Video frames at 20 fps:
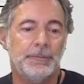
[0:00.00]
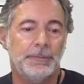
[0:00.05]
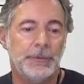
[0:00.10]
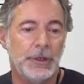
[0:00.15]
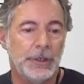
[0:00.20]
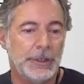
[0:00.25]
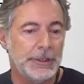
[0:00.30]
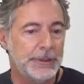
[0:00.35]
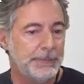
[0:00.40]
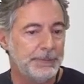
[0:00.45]

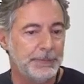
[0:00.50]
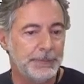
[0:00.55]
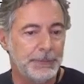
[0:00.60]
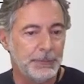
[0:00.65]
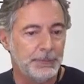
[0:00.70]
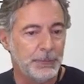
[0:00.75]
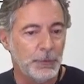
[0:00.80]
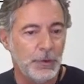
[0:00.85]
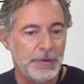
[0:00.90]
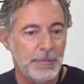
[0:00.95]
Look,
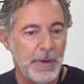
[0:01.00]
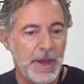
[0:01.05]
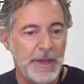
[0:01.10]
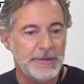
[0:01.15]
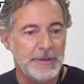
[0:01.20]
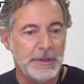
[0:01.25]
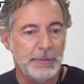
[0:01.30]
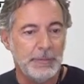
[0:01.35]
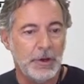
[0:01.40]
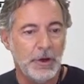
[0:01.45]
it was
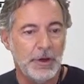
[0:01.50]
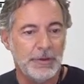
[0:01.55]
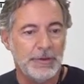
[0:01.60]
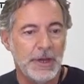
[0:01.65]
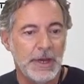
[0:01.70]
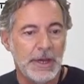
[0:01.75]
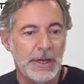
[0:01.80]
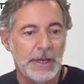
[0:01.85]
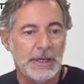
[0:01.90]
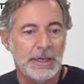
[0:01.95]
amazing, because
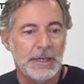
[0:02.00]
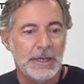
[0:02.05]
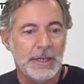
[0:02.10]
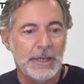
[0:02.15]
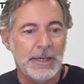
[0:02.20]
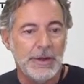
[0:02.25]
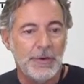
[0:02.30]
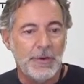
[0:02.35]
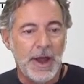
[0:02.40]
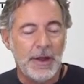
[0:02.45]

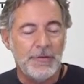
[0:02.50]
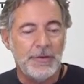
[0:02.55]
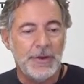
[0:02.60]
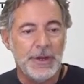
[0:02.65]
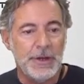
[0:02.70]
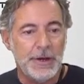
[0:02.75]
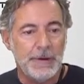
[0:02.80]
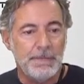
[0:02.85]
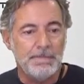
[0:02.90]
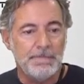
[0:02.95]
he arrived
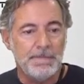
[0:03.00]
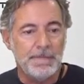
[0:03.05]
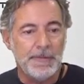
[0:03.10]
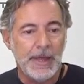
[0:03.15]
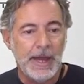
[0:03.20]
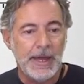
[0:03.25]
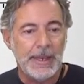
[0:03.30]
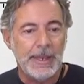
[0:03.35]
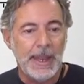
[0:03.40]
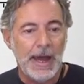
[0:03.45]
here
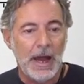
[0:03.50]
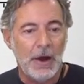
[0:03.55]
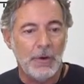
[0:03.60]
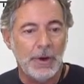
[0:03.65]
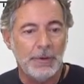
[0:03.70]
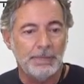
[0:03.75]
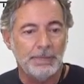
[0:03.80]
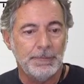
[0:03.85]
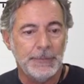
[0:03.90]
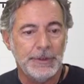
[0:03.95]
and now
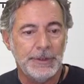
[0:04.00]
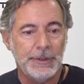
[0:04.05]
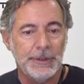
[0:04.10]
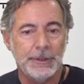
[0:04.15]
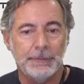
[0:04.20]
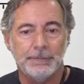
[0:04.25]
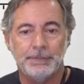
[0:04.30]
here.